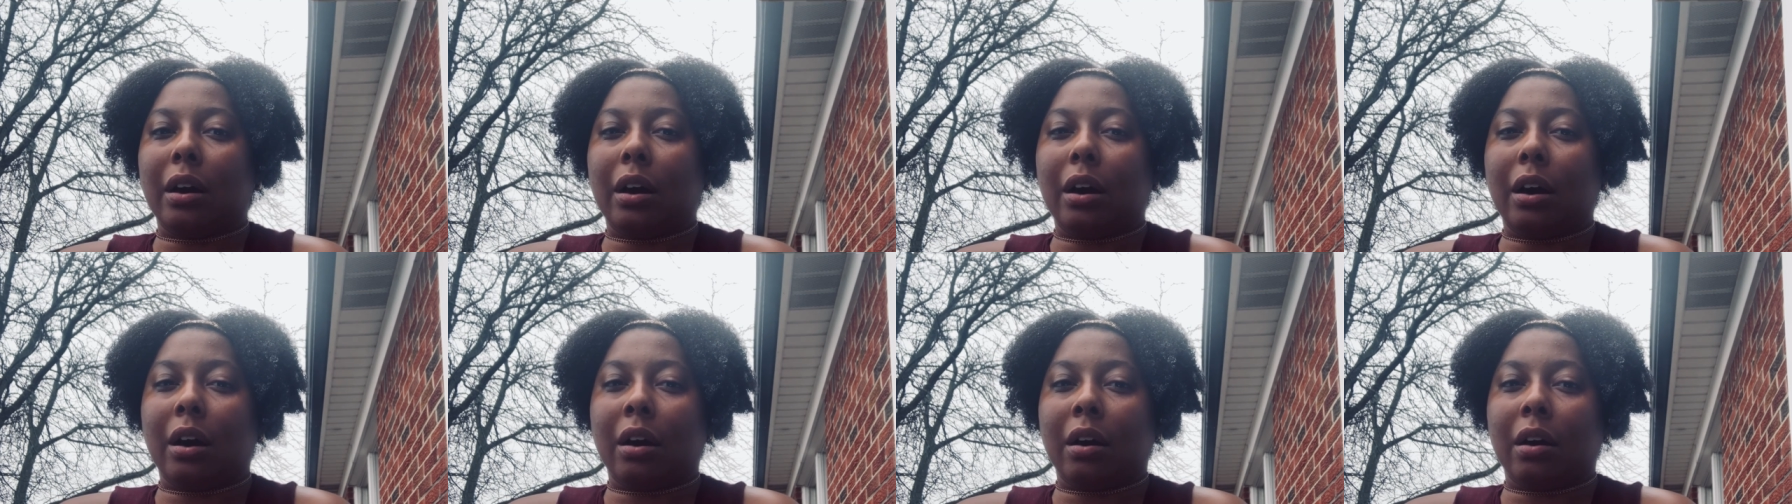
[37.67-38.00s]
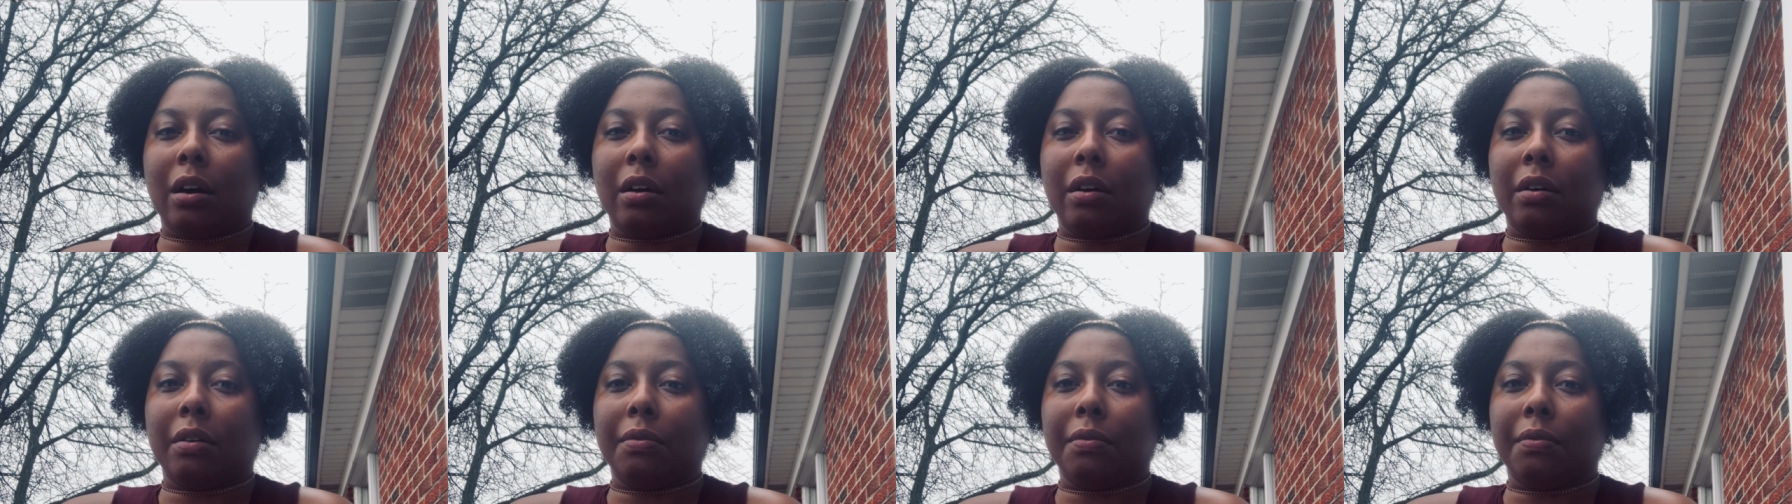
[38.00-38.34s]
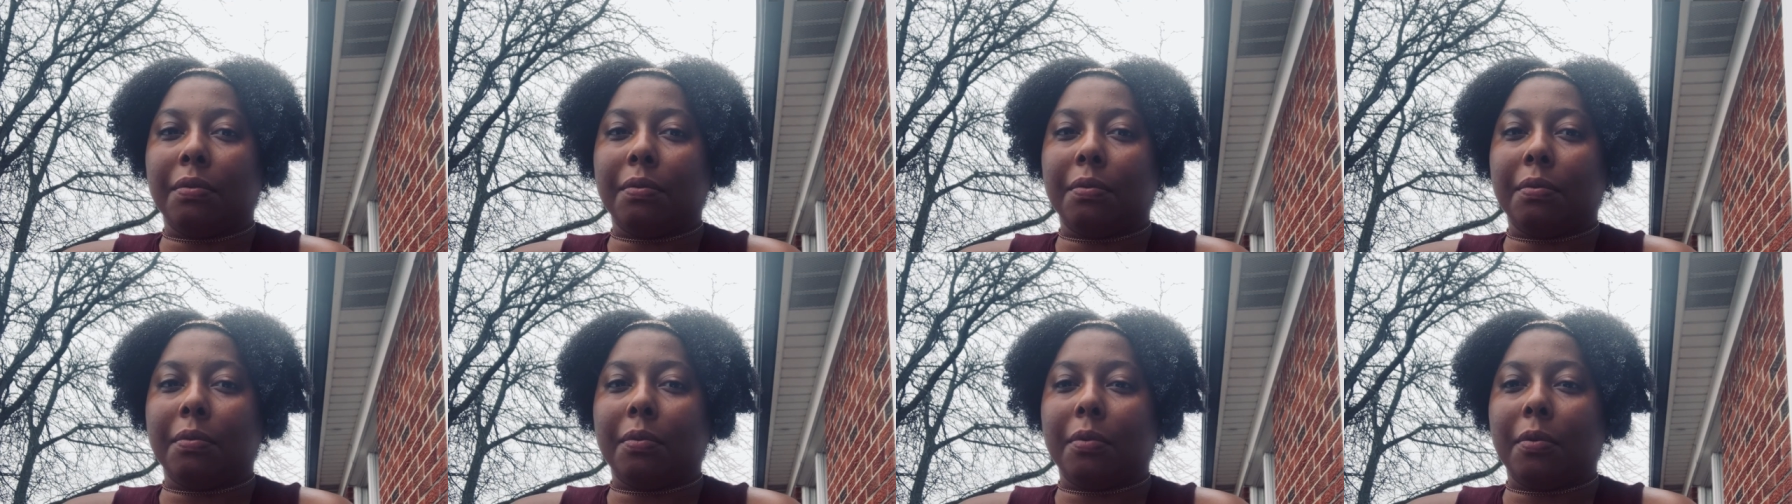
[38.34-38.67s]
uh,
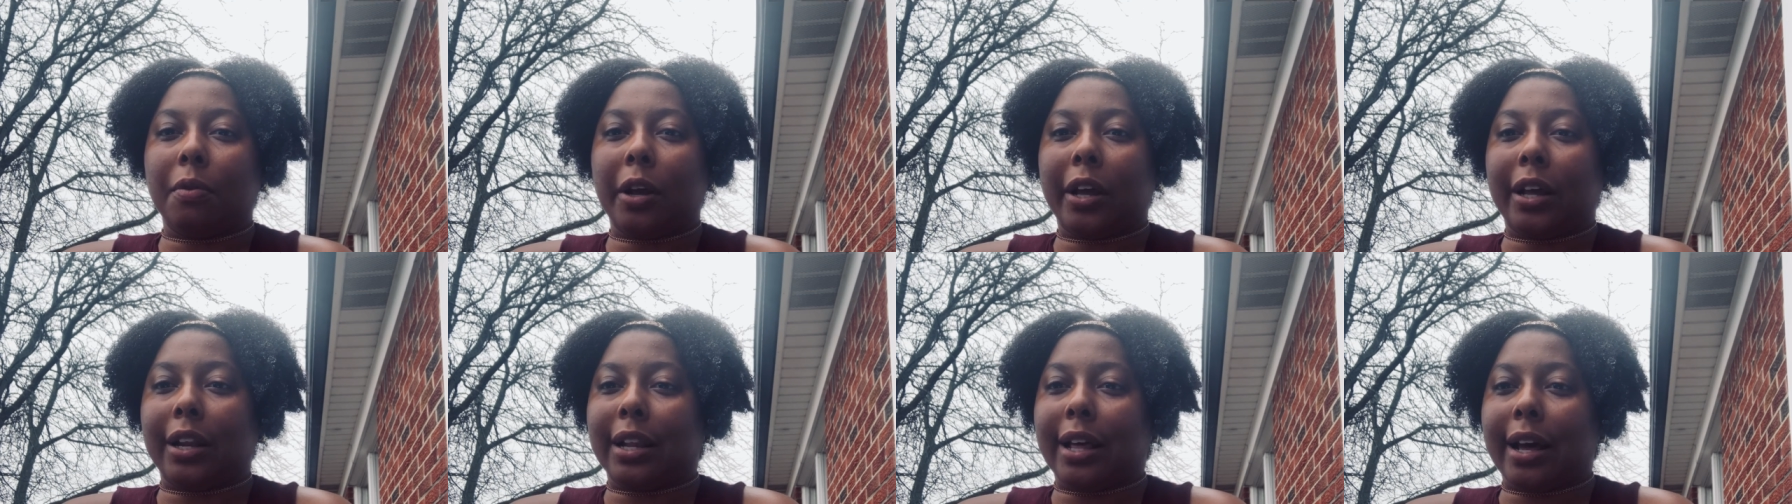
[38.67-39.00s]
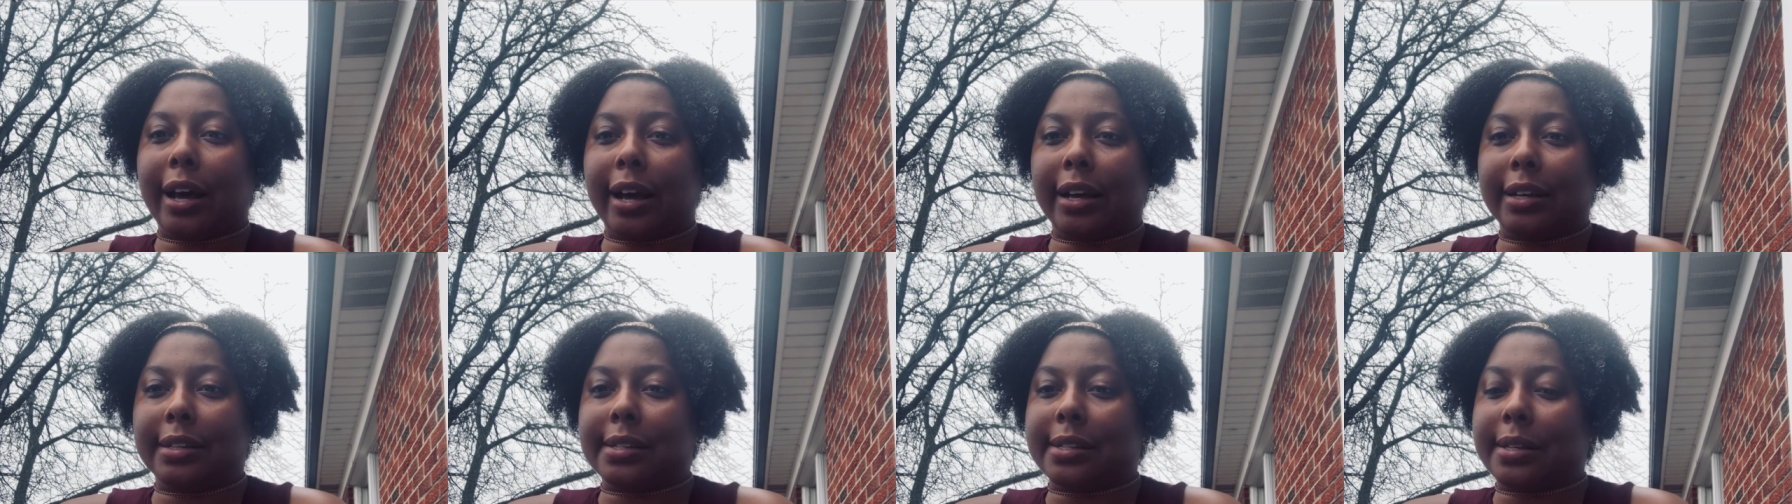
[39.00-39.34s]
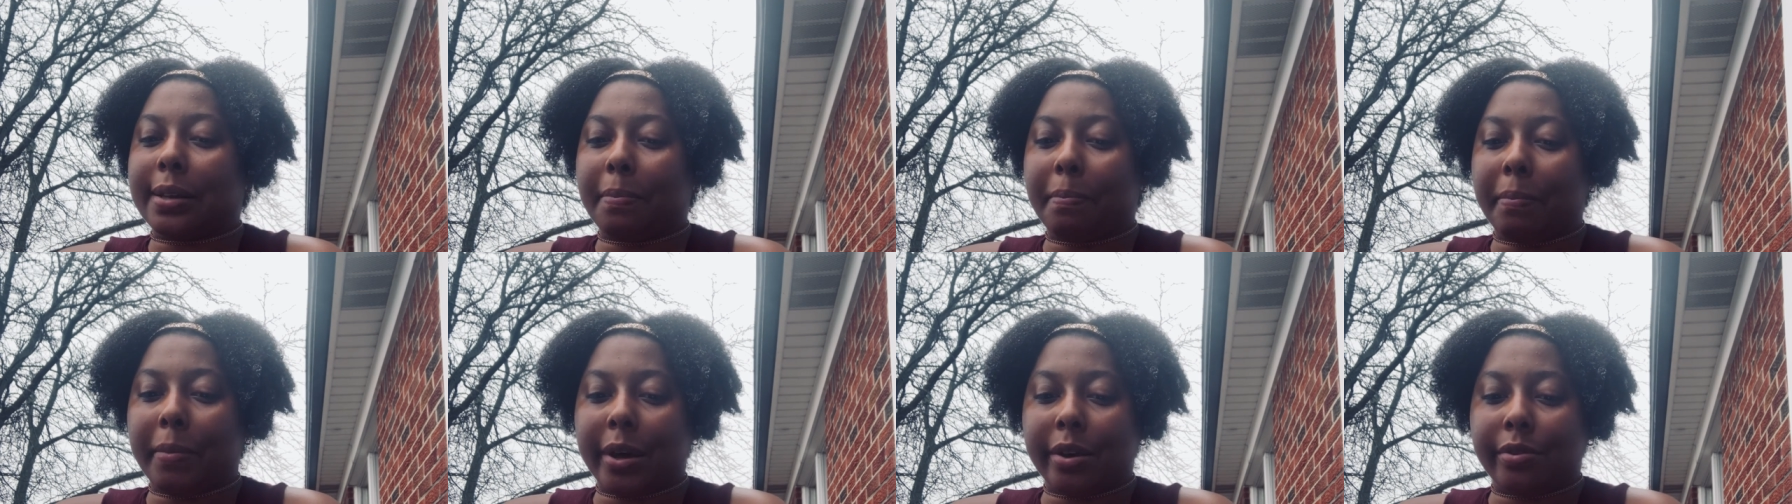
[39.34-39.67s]
glass,
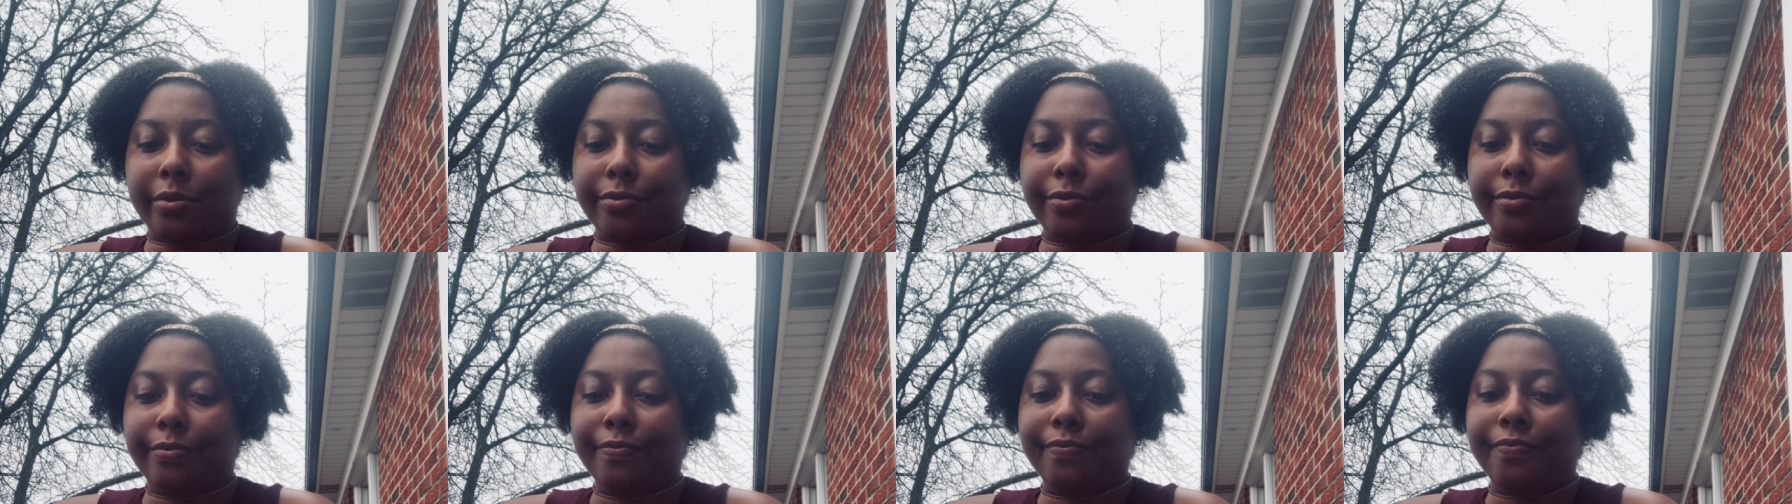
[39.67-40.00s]
and metal.